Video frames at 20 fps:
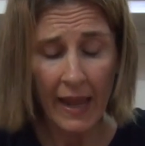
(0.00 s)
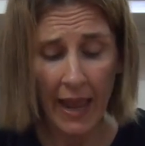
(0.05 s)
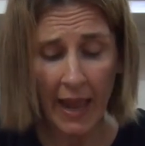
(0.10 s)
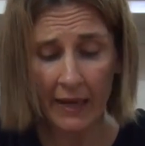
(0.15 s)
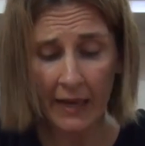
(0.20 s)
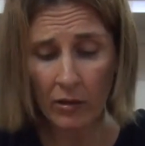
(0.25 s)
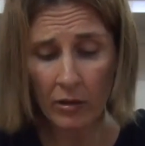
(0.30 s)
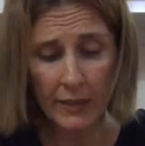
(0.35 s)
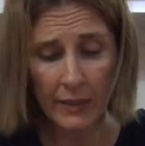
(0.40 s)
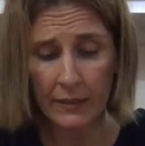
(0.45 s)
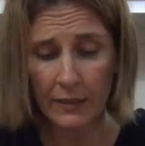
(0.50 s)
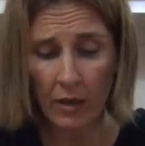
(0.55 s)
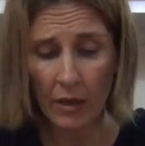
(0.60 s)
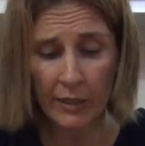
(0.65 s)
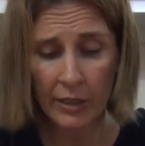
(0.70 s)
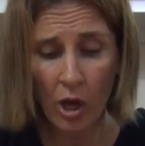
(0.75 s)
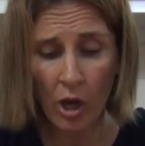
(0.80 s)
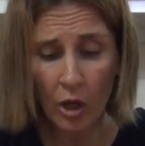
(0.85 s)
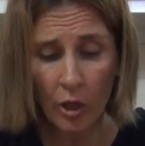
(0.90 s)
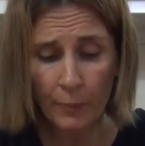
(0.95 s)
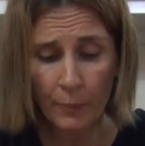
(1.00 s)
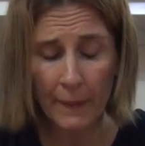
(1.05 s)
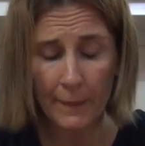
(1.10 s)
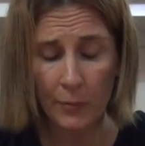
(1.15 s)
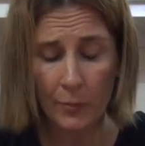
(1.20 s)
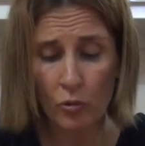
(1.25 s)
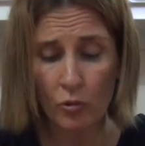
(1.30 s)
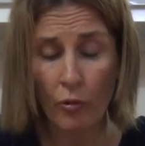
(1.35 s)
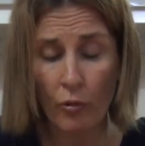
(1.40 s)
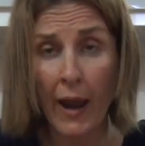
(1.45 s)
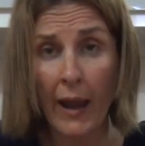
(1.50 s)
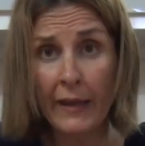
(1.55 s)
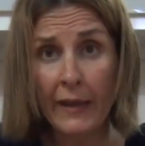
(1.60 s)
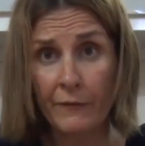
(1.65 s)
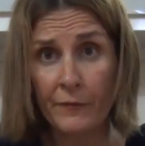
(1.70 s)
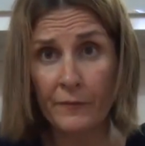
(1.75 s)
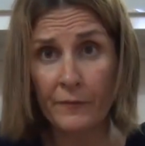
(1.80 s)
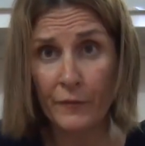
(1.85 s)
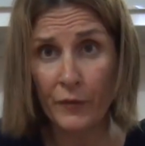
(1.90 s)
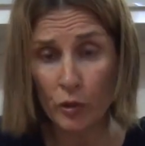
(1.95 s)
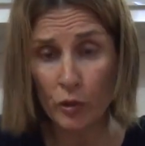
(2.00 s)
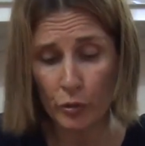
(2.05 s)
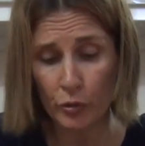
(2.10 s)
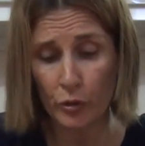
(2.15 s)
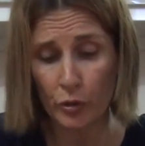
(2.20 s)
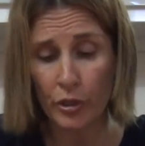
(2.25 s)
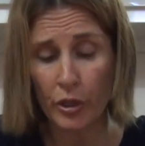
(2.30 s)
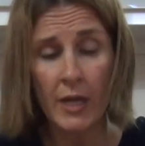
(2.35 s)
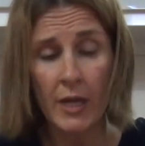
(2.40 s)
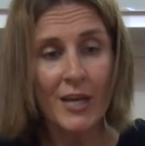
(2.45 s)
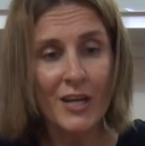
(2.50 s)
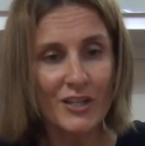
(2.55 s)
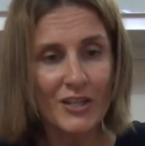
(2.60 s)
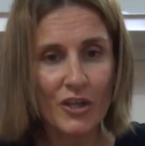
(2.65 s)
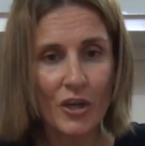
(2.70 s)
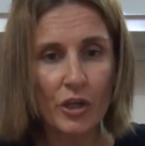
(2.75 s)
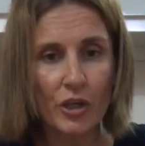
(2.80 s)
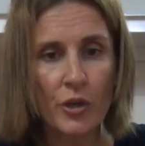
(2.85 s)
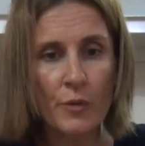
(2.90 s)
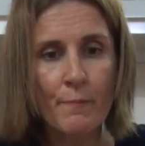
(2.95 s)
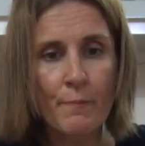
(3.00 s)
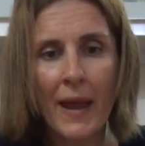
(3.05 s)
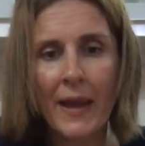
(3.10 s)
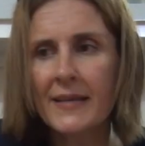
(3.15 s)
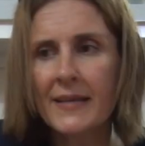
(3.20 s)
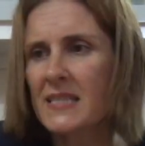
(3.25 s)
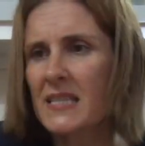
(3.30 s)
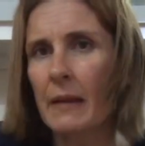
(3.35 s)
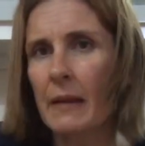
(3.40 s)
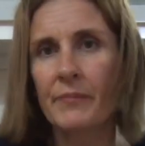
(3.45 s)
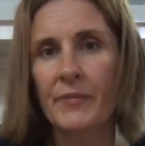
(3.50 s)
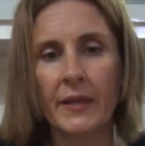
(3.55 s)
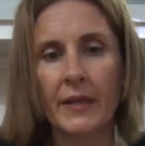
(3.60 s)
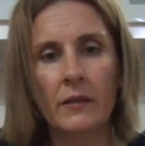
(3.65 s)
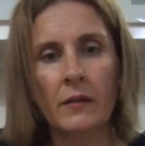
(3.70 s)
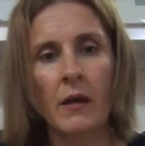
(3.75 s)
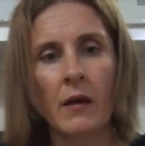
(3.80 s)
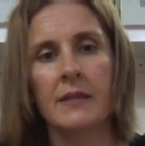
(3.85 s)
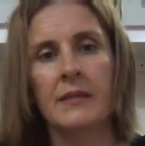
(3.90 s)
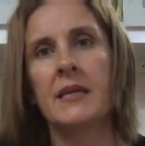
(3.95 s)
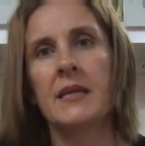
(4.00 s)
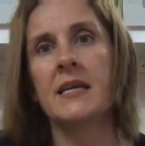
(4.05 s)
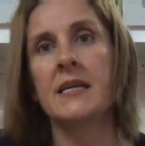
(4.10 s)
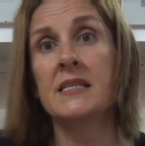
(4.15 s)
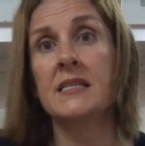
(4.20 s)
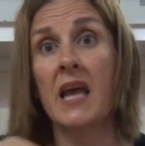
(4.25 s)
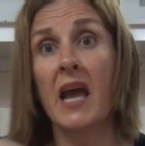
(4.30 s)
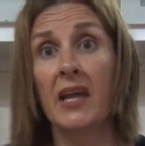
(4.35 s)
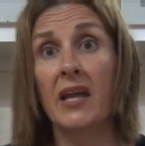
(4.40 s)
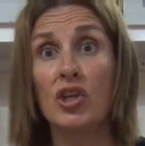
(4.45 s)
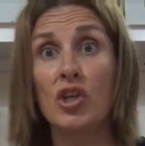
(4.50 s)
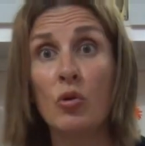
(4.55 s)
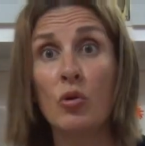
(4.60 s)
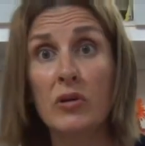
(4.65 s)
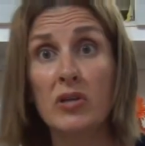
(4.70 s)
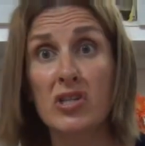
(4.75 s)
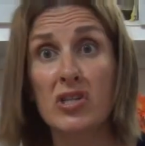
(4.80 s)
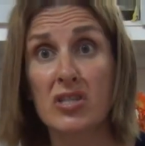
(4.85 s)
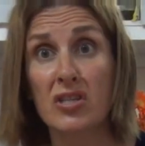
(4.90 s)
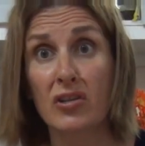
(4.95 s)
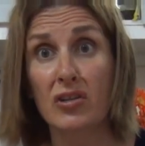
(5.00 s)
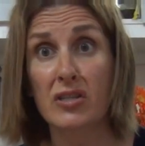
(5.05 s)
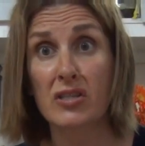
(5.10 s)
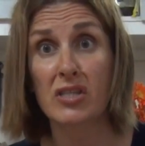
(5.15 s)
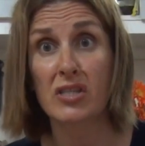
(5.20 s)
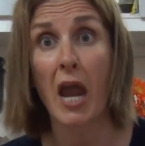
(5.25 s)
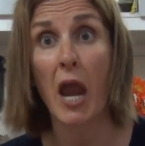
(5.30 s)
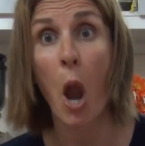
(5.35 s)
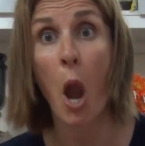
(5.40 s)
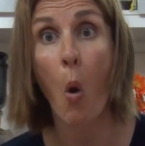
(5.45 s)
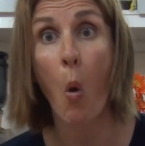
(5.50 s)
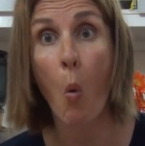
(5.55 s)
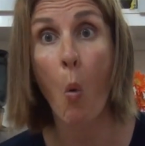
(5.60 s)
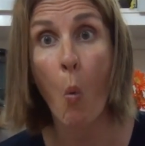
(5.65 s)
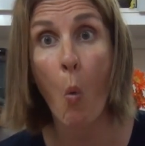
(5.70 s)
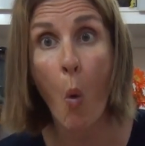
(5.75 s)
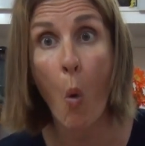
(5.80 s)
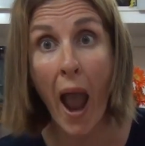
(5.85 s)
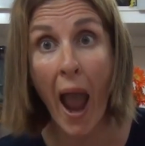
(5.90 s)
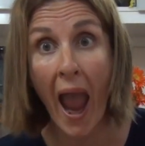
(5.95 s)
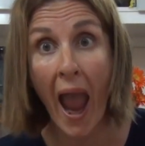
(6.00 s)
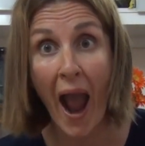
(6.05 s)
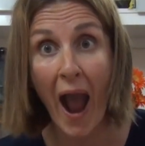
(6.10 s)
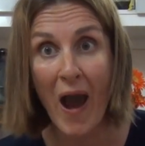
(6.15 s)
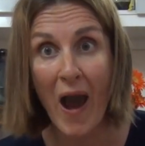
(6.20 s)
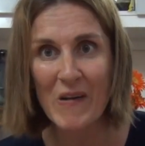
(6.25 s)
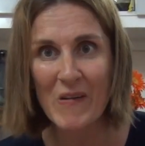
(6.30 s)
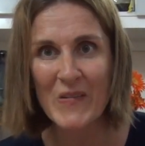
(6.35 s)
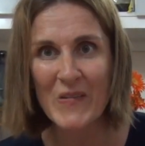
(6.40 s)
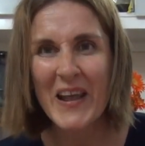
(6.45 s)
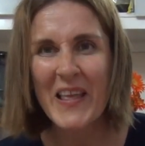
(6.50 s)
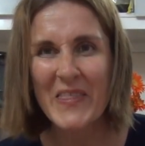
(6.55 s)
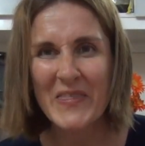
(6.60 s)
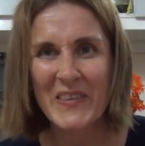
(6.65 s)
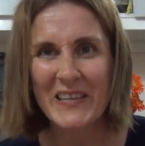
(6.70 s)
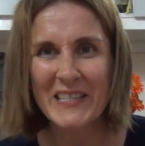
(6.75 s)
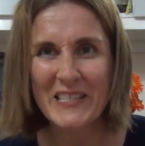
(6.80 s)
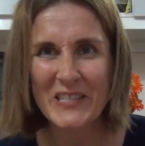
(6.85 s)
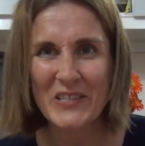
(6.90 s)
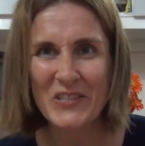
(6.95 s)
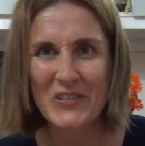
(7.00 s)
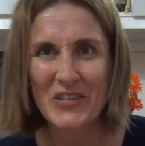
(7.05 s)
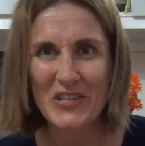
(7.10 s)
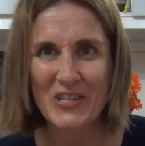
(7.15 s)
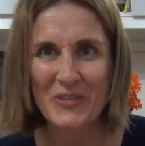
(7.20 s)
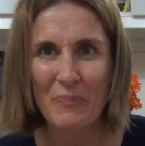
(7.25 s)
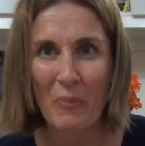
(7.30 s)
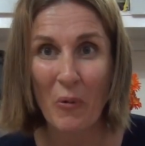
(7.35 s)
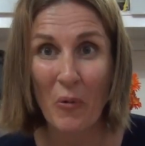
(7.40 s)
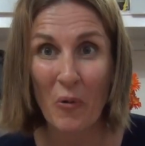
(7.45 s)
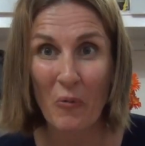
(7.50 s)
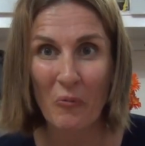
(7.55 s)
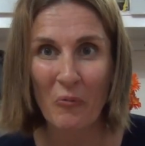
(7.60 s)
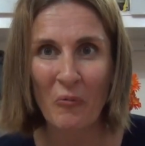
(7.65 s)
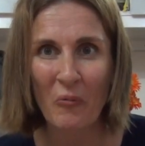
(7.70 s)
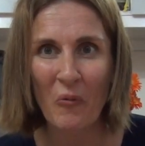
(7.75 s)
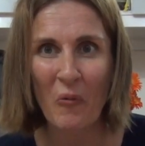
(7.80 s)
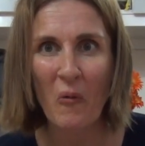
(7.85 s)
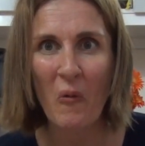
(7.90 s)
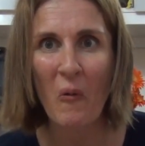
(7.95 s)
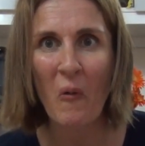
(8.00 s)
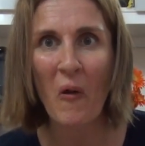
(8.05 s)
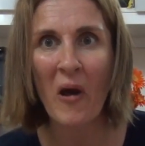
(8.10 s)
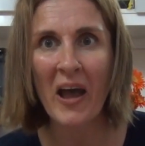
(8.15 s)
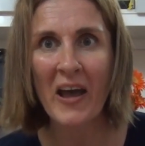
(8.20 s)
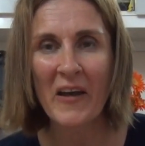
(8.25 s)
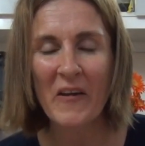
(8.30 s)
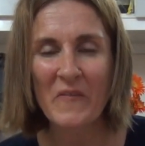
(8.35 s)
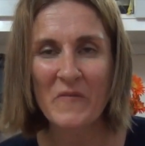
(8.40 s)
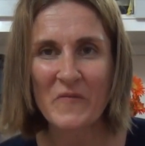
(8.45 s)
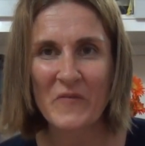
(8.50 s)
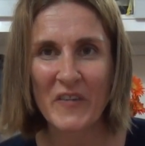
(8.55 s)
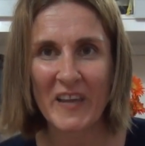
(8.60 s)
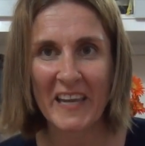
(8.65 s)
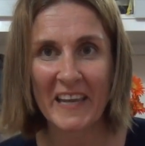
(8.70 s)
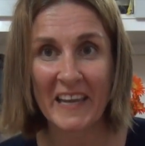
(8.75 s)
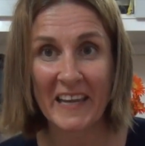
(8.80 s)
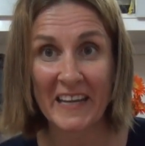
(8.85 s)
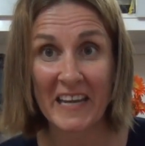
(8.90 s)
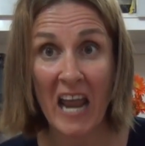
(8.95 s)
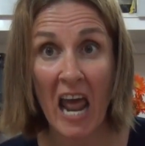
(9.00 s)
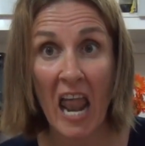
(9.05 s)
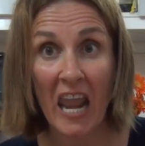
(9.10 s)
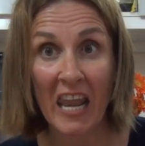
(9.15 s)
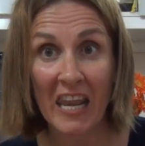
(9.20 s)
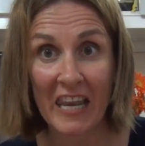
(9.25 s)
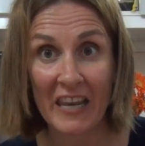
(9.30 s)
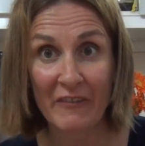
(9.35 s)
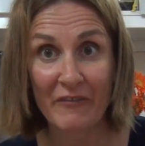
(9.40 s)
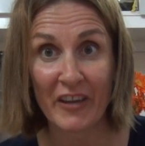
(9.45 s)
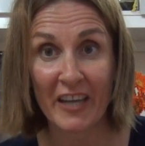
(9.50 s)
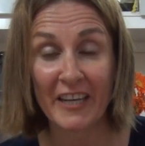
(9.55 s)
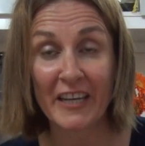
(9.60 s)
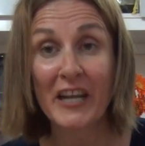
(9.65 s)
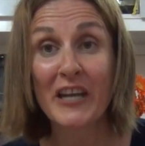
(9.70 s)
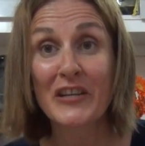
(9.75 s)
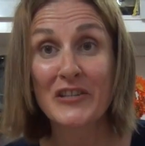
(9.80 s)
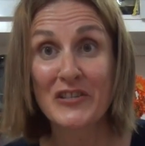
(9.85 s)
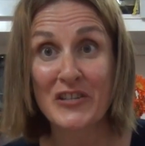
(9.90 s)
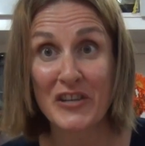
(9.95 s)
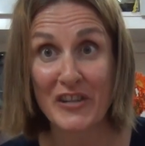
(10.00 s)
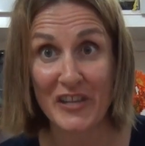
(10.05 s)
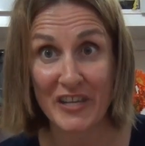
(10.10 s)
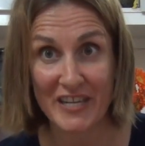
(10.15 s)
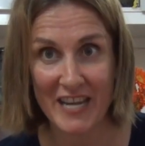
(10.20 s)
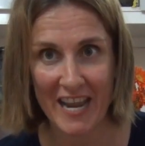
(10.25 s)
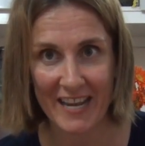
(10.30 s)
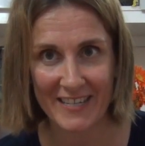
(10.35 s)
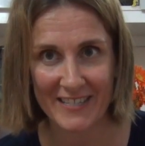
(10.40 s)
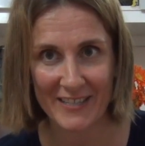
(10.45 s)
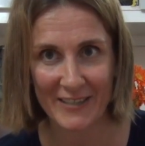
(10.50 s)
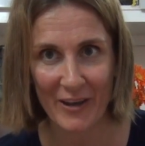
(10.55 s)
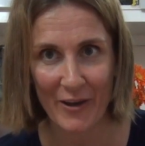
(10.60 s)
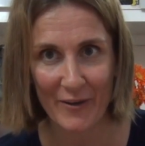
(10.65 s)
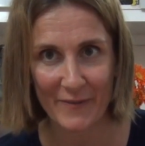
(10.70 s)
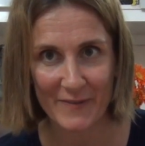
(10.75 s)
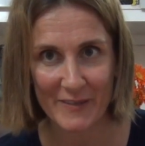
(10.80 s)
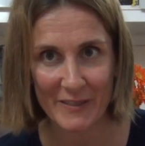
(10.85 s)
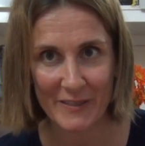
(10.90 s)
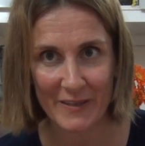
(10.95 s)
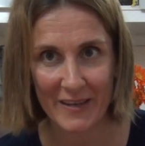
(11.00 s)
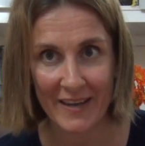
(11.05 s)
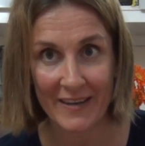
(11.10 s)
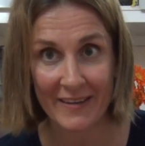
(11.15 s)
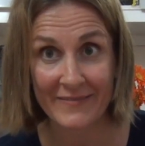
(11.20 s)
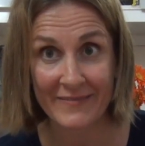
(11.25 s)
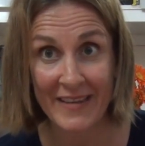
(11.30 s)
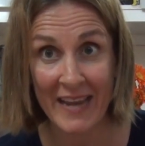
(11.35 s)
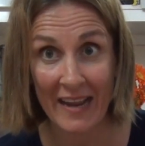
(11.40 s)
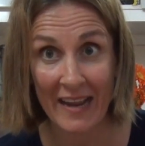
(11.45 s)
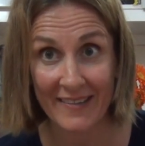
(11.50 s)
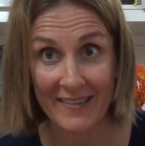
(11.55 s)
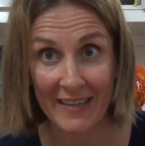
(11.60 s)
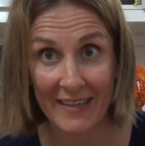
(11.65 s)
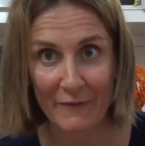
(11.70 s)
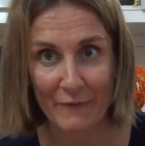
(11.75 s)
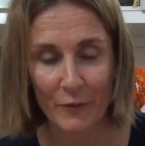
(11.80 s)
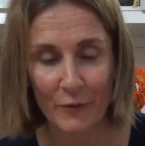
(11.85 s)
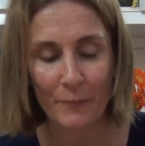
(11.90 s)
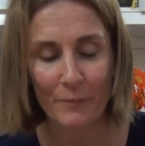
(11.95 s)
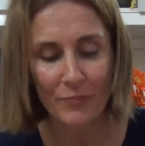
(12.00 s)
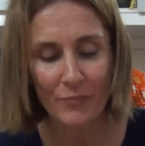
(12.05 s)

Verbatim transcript: And I, I know people crave food. So you make something like this, and you are just going to say, wow, this has just brought raw vegan living to the next life, next level.